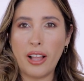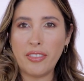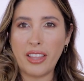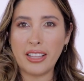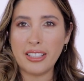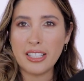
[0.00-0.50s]

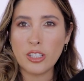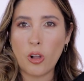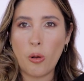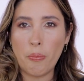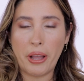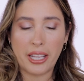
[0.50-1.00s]
And then this
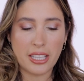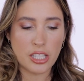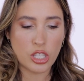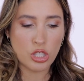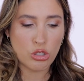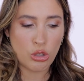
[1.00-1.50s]
compact
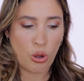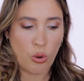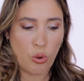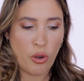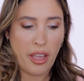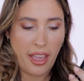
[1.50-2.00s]
is
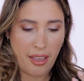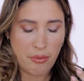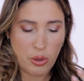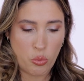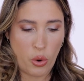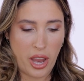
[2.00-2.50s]
so
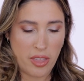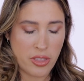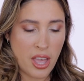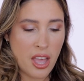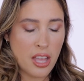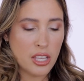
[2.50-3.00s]
heavyweight.